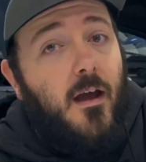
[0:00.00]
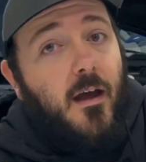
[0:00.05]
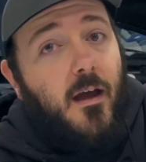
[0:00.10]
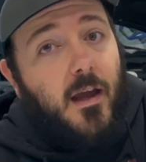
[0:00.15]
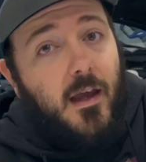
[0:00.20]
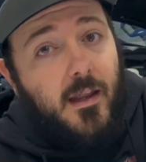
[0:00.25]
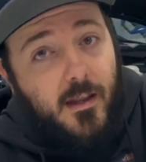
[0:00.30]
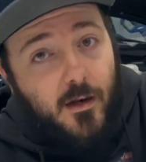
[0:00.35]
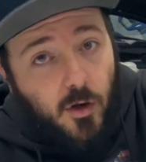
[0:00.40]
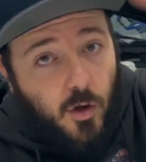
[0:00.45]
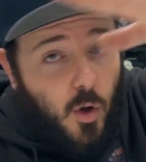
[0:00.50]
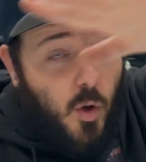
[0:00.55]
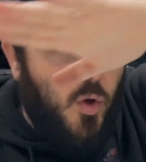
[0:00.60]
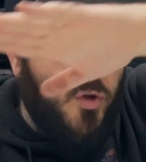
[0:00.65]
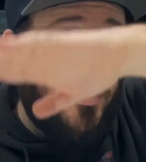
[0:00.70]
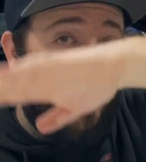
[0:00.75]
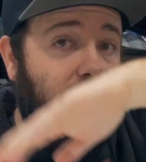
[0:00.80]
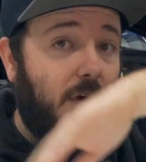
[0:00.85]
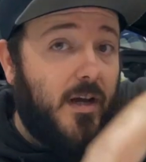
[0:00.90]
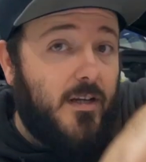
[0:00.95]
and then it'll
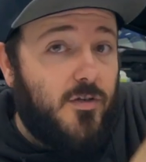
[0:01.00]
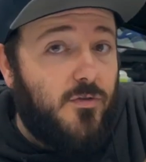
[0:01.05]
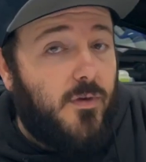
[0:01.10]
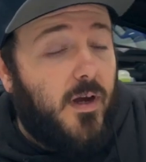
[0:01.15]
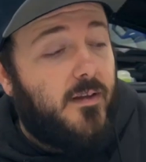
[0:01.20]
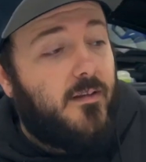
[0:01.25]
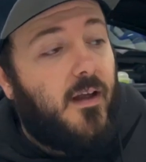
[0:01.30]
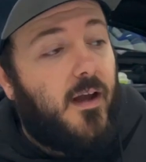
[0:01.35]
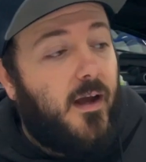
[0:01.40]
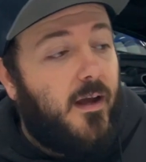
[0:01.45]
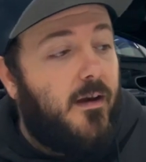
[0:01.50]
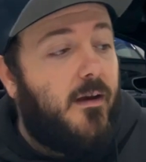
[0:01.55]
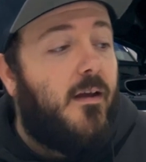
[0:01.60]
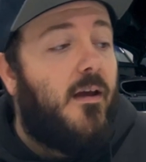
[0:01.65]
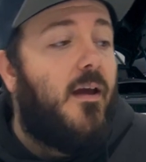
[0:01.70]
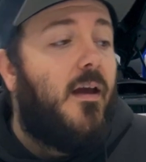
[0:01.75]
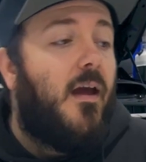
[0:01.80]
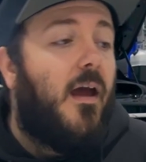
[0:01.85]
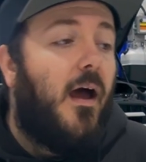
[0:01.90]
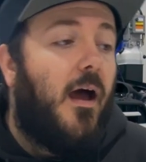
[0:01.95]
hold it right to red line.
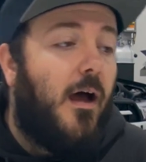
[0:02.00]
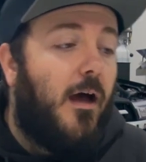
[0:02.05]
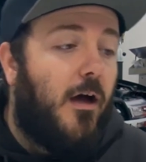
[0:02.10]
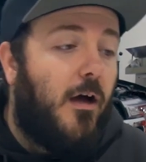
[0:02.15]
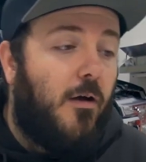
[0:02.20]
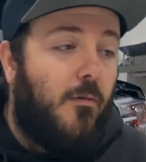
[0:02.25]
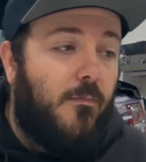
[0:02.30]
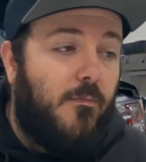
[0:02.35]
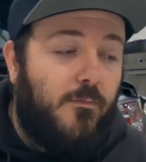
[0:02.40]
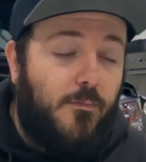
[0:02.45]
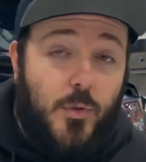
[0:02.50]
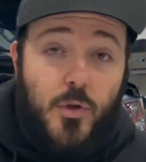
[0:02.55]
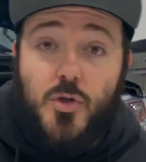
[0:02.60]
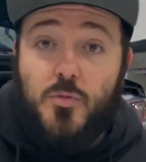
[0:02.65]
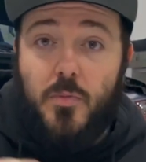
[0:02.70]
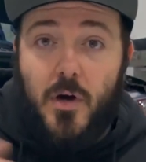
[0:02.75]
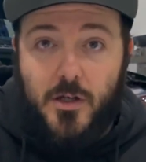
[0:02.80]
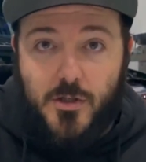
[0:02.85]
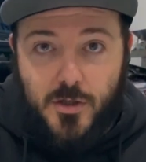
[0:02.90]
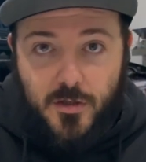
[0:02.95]

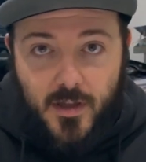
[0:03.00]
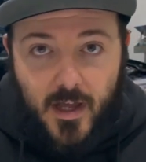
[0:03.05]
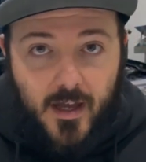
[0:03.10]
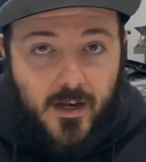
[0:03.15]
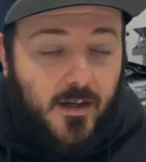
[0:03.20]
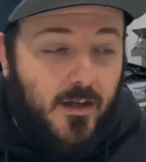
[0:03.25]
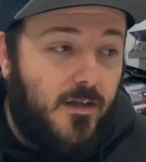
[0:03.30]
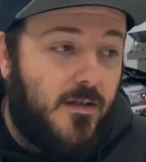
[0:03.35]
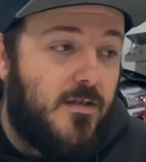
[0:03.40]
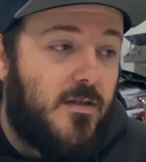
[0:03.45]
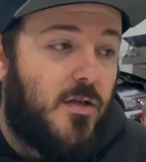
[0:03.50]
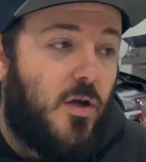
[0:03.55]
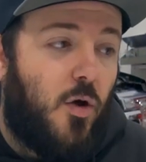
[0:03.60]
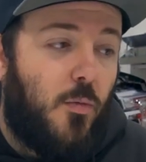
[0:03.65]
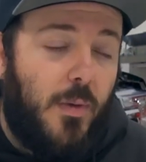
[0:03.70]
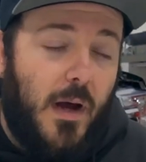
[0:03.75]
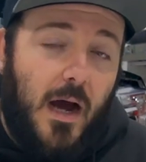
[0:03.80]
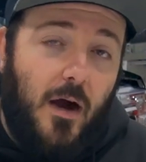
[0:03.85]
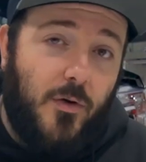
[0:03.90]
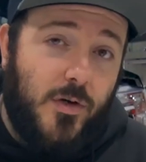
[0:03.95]
Boost pressure, that is.
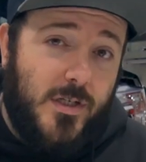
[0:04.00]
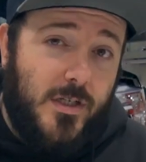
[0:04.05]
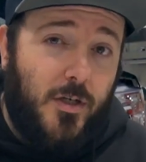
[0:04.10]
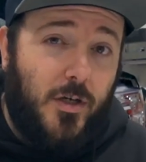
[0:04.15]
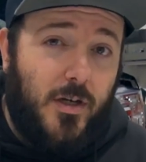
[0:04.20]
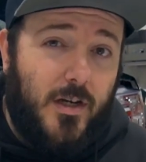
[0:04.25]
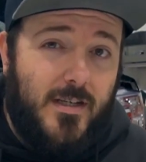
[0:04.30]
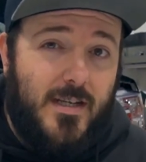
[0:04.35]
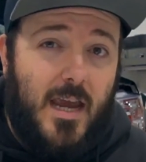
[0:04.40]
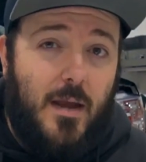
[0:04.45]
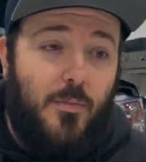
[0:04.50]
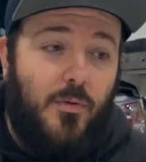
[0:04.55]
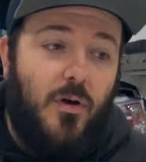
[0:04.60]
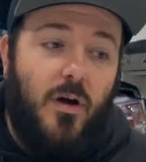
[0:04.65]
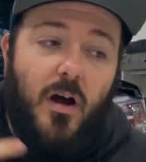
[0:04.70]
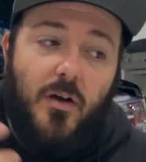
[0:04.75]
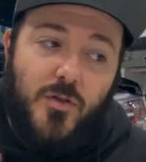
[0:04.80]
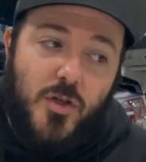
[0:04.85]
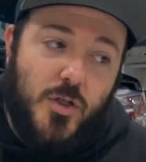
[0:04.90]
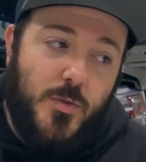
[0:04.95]
So power's still going to taper
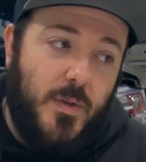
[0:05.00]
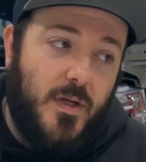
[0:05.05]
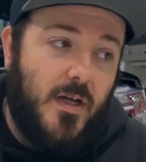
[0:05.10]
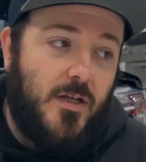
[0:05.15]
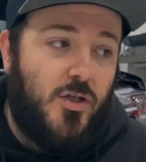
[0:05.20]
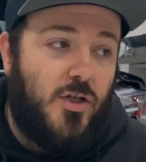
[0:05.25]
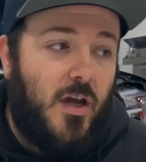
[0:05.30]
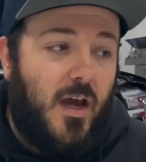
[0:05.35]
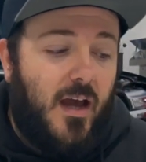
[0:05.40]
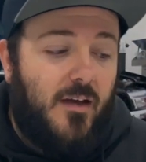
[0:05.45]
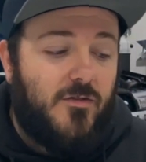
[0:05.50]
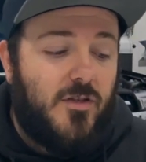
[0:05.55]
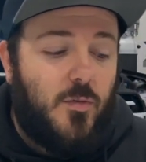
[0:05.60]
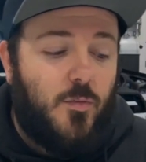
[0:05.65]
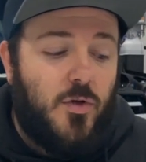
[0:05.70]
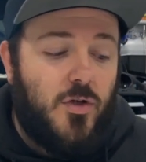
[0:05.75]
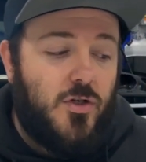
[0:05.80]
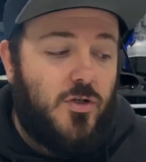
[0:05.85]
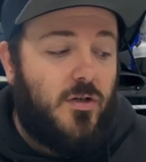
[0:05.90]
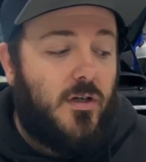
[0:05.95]
off just because you have
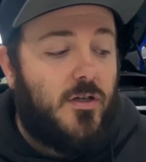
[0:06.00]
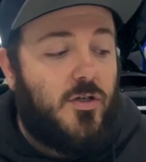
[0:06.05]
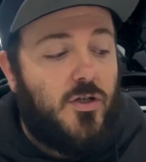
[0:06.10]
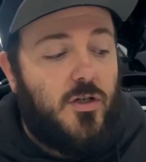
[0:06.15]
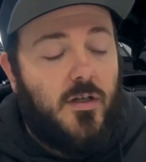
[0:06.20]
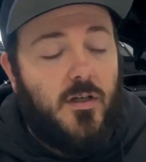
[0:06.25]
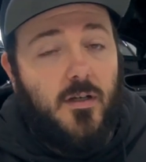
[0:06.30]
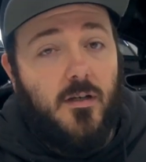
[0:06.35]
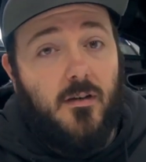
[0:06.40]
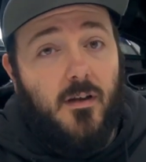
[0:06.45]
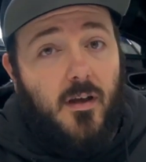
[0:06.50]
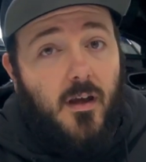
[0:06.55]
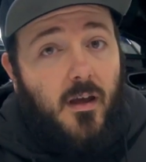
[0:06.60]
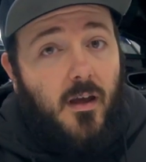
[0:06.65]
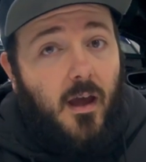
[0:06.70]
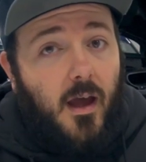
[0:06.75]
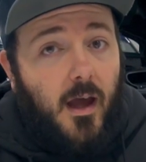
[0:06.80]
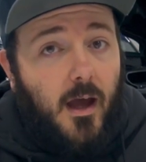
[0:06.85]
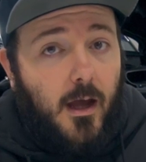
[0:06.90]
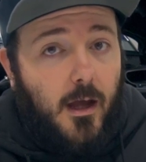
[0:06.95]
some restriction
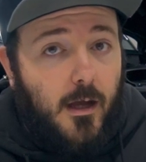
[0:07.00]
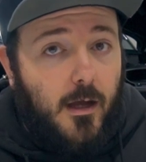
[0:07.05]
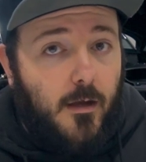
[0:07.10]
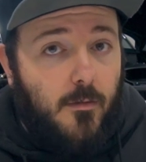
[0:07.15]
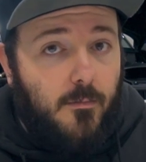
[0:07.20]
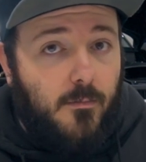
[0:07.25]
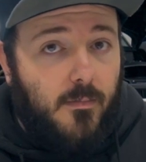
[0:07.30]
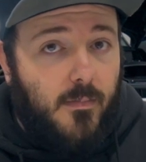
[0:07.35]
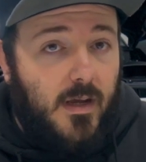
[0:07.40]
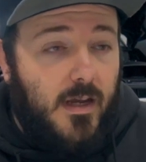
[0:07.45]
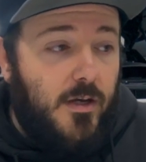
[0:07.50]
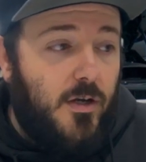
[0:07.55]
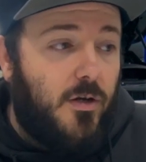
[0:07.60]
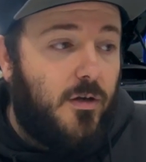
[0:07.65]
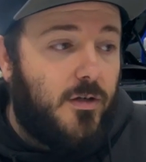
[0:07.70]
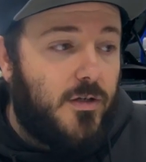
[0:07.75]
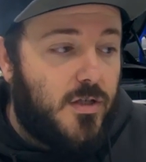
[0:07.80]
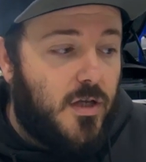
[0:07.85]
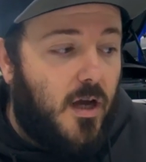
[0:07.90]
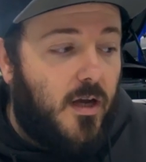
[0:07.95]
in
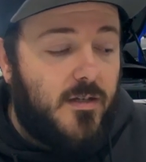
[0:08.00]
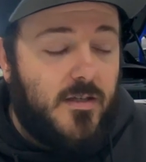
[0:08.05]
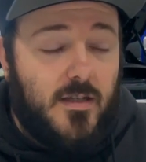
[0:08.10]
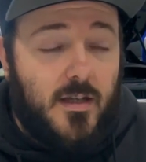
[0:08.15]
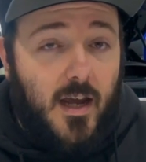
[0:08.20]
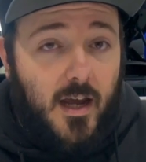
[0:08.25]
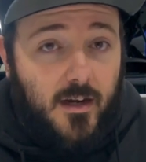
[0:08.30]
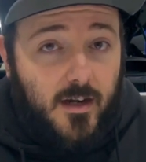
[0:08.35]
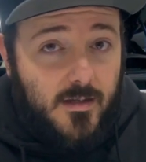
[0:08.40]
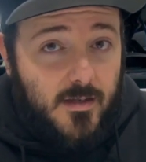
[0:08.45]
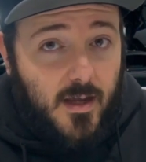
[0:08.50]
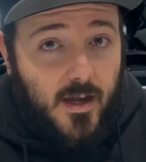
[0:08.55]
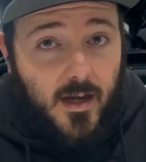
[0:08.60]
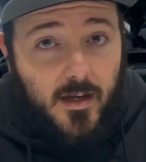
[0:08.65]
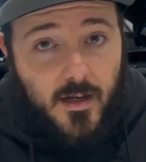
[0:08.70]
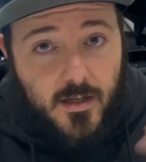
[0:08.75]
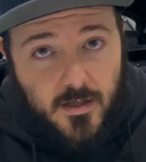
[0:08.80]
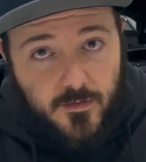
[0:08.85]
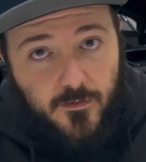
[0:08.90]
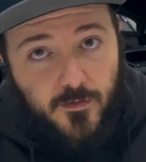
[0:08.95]
your exhaust side because the
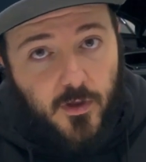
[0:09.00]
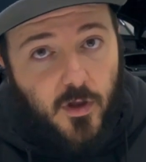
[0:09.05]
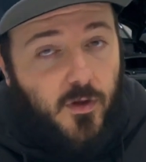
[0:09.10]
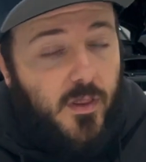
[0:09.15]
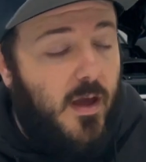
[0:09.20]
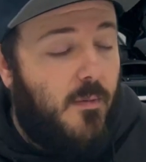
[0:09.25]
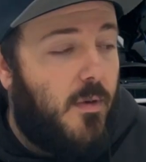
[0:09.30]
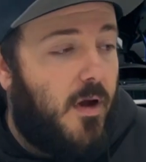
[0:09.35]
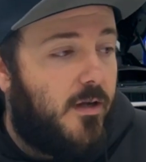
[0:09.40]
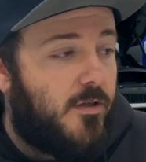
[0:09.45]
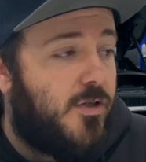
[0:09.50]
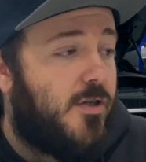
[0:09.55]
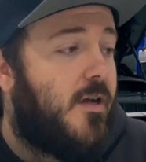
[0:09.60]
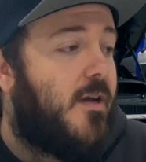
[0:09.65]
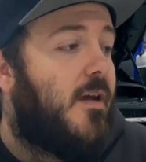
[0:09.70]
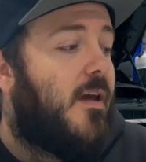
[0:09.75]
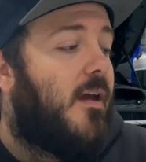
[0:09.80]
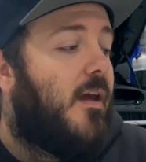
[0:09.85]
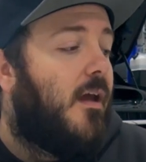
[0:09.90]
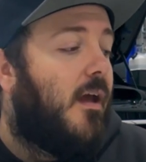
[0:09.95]
head doesn't flow that much,
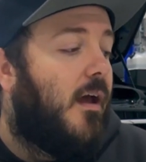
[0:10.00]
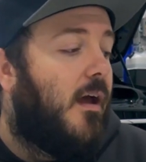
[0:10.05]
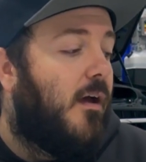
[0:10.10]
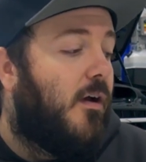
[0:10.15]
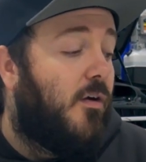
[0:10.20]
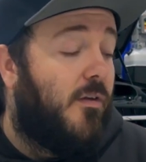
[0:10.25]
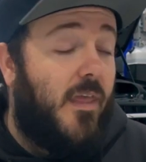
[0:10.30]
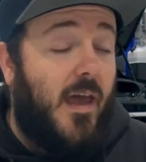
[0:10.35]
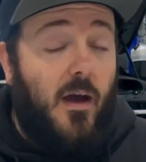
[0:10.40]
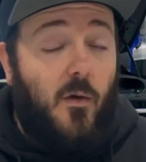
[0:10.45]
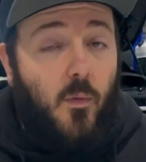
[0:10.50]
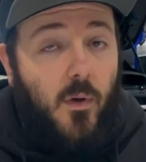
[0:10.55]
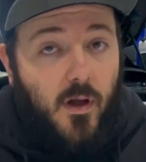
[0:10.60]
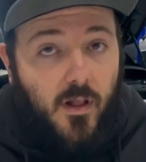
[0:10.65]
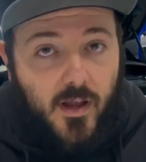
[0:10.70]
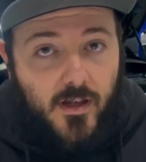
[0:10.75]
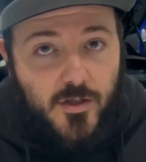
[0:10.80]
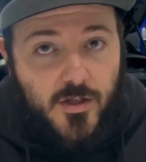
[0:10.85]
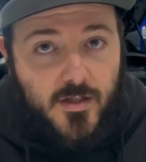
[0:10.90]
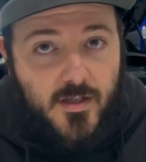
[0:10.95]
or that
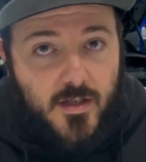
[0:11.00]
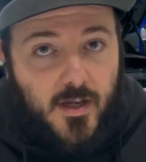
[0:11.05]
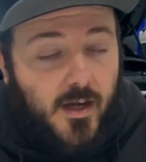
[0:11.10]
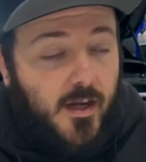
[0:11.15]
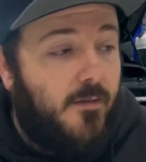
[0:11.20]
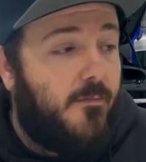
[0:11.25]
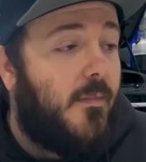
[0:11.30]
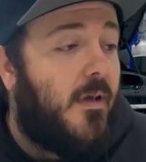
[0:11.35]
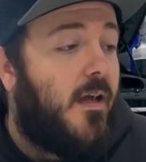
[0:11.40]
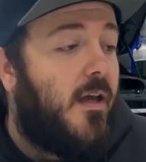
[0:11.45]
well, I should say.